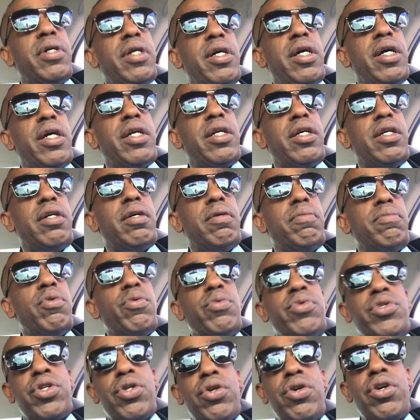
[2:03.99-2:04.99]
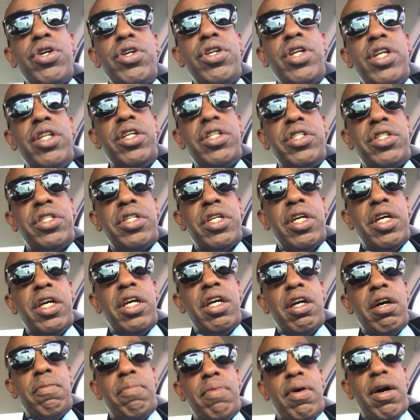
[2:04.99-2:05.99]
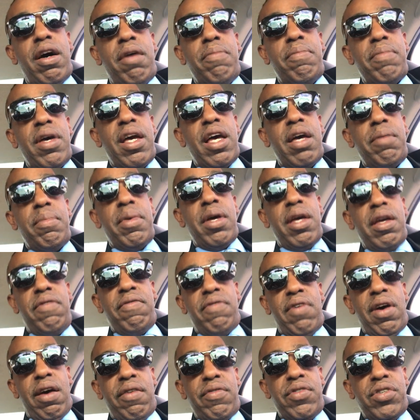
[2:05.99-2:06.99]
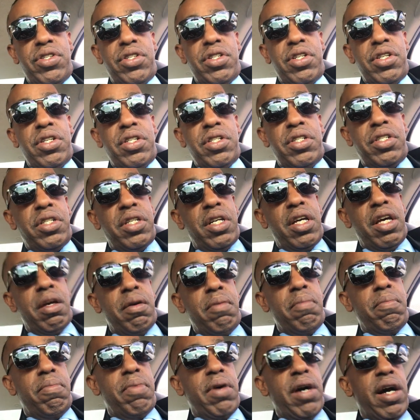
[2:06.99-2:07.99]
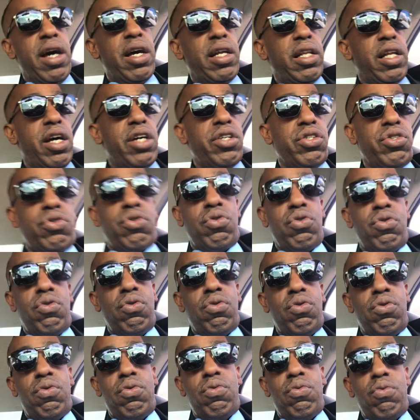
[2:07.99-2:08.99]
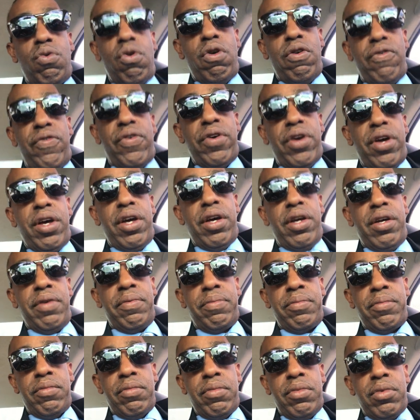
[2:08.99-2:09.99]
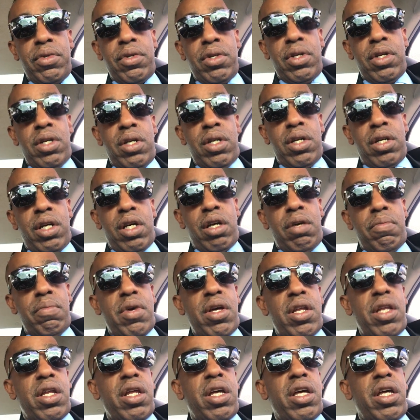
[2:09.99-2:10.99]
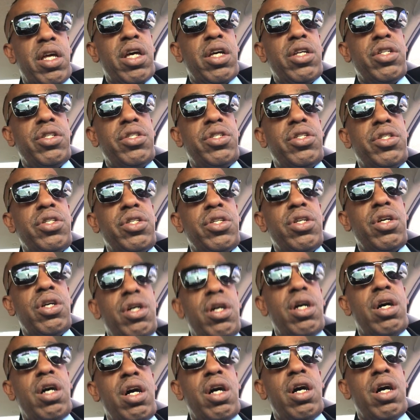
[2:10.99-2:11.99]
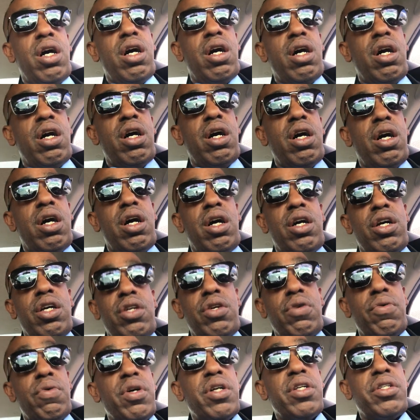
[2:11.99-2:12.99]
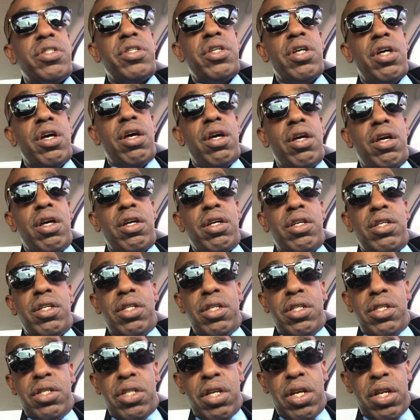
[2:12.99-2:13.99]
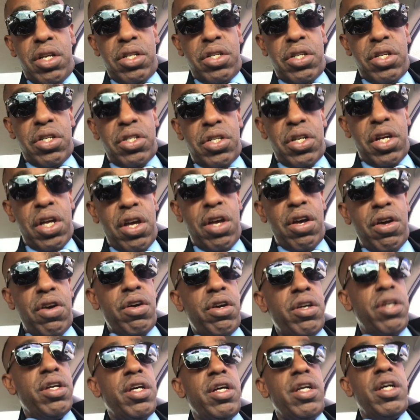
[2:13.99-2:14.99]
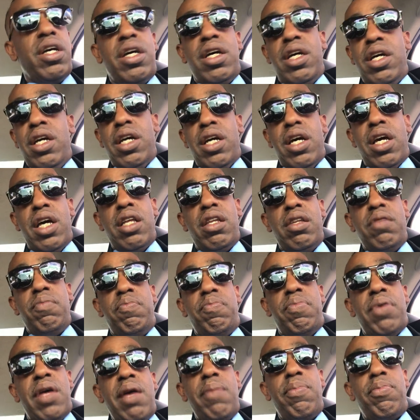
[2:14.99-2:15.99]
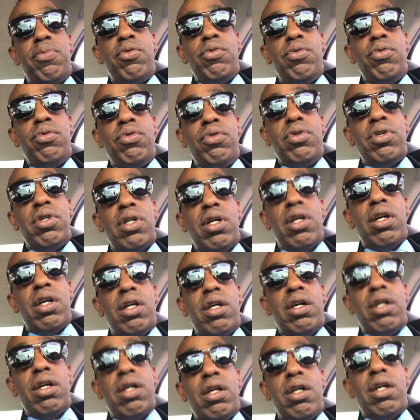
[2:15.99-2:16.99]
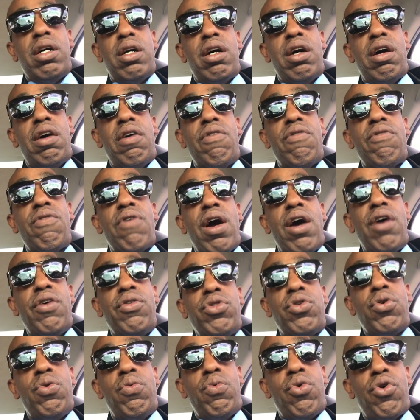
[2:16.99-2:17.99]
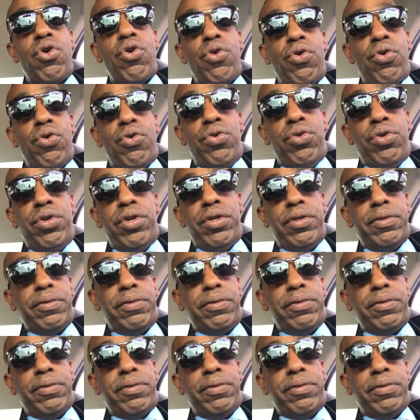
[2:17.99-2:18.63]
And you will see all you need to see about man-made viruses and biological warfare committed against U.S. citizens here and people around the world.